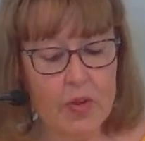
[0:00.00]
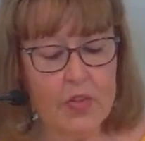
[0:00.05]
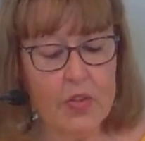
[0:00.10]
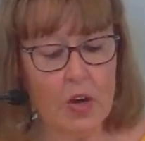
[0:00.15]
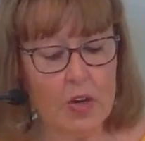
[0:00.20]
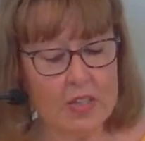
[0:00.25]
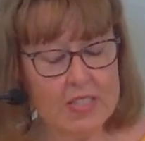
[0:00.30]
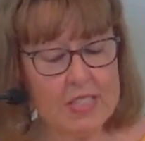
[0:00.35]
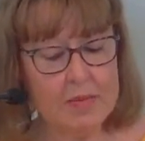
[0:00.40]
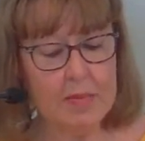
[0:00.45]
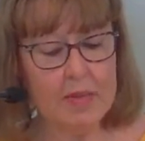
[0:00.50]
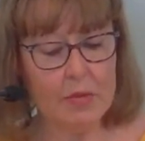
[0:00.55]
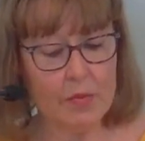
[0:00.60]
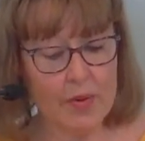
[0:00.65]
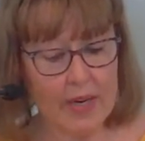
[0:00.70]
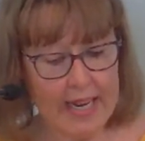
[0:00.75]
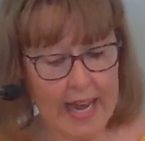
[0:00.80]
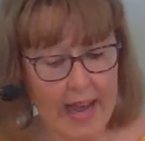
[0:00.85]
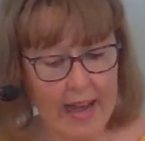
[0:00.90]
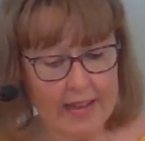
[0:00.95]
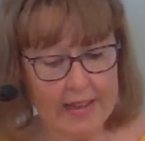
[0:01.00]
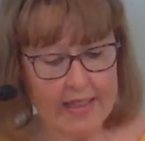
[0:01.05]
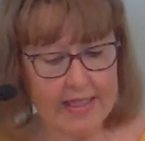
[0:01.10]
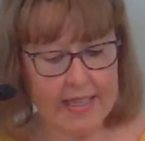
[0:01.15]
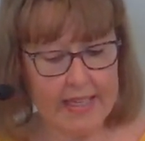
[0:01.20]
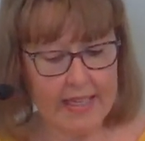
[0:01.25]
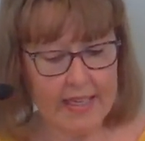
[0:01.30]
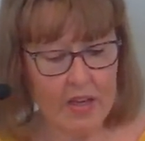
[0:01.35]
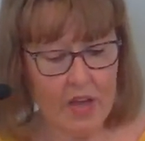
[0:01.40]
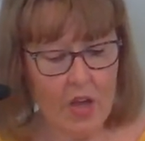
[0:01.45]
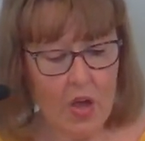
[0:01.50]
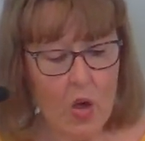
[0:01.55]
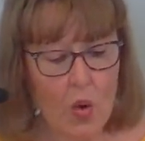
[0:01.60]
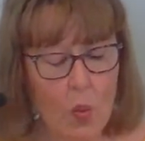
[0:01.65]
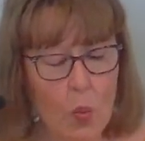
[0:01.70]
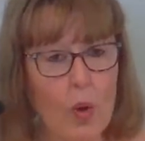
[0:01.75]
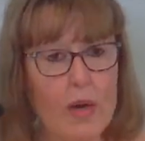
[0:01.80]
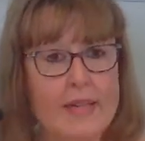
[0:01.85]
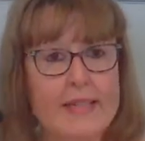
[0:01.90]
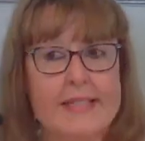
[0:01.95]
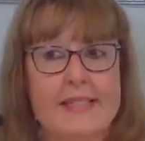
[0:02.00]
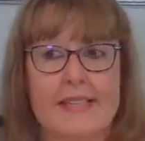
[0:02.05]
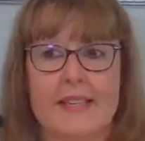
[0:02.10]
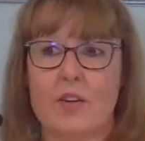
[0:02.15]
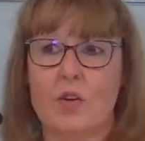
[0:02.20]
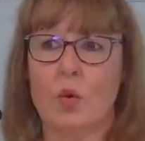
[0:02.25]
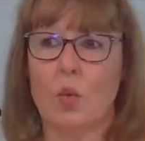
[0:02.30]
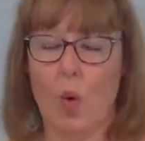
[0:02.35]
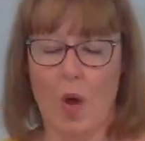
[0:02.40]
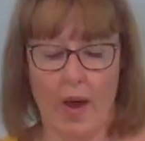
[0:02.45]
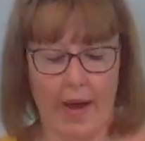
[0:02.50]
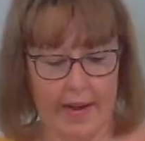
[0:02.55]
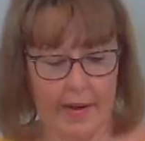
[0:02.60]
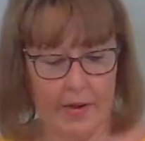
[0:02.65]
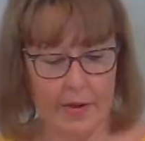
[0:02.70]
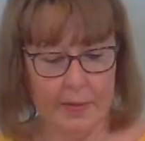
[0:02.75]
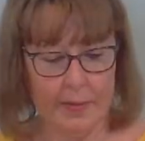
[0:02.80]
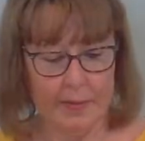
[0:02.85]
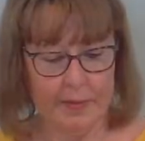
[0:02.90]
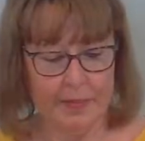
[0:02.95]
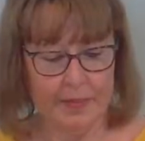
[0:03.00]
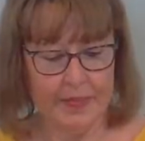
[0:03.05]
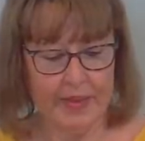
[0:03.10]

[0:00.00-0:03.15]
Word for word: with ultimate reality once in a while.